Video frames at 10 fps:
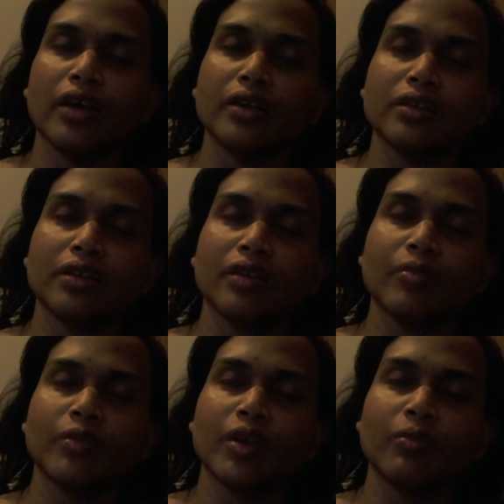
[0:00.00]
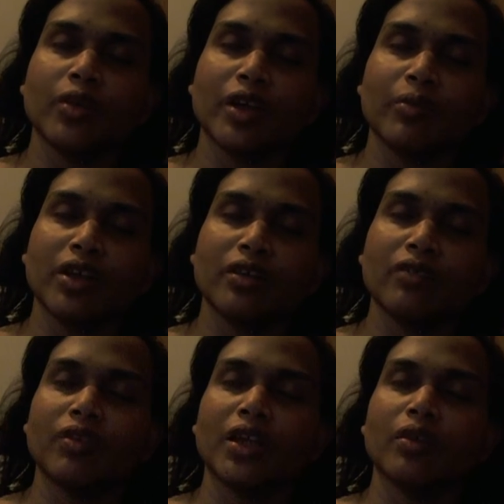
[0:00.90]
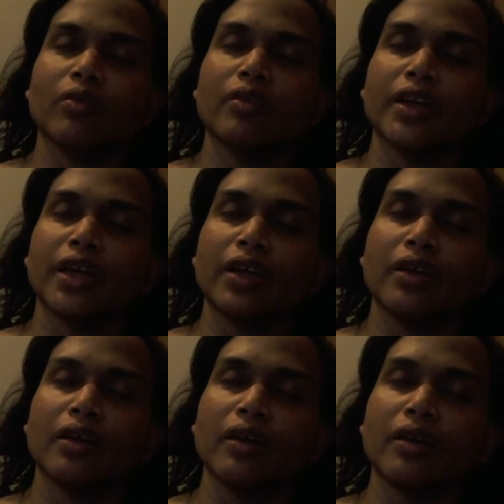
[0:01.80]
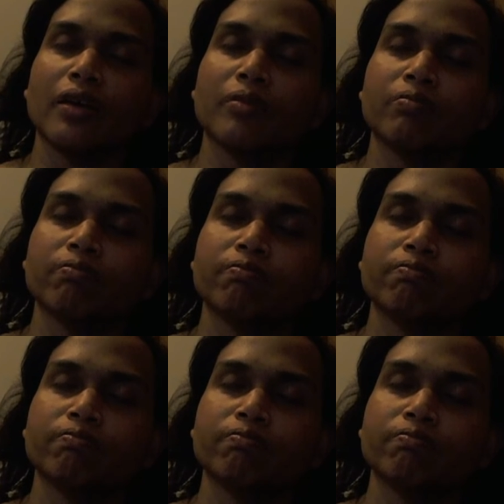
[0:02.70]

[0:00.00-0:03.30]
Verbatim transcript: so I'm, I'm trying to make this video again um,